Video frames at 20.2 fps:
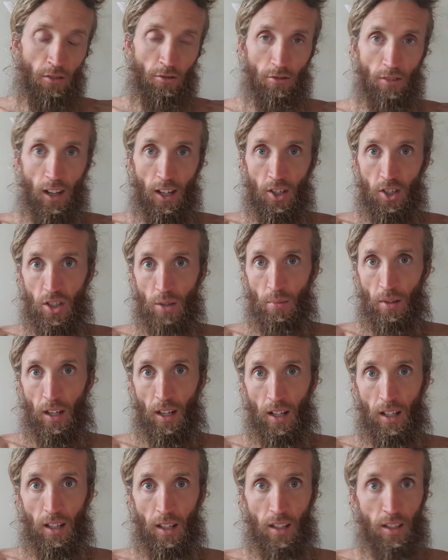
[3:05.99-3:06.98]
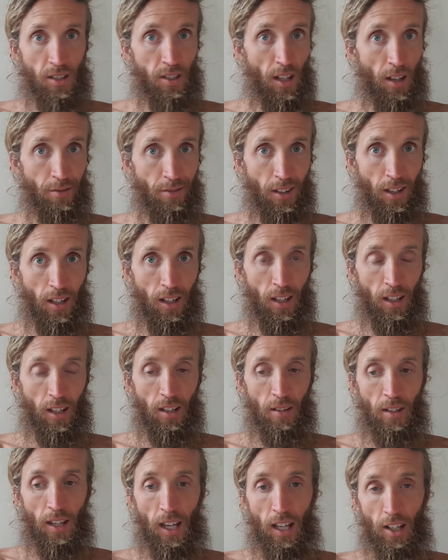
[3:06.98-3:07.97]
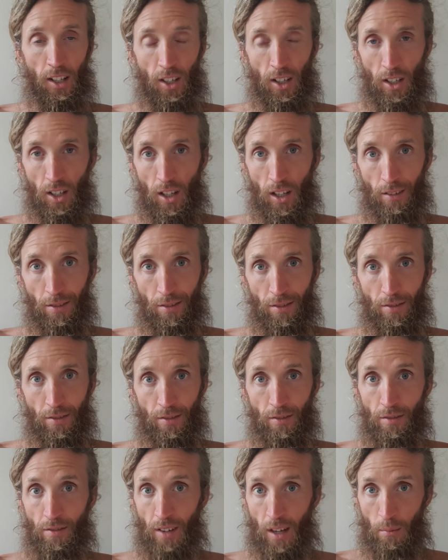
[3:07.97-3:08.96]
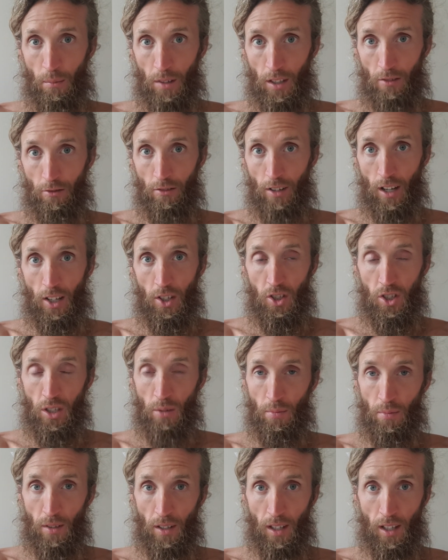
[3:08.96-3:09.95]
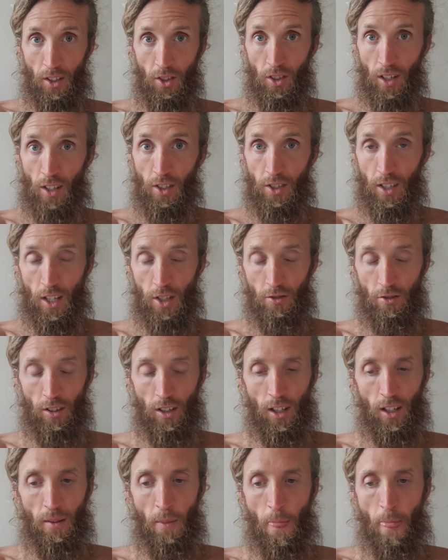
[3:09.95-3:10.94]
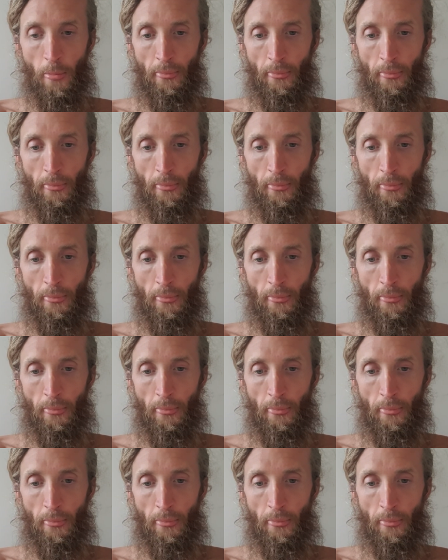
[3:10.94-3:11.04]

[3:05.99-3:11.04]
relationship healing, self-healing, healing your life, family, relationship, and your ancestral line.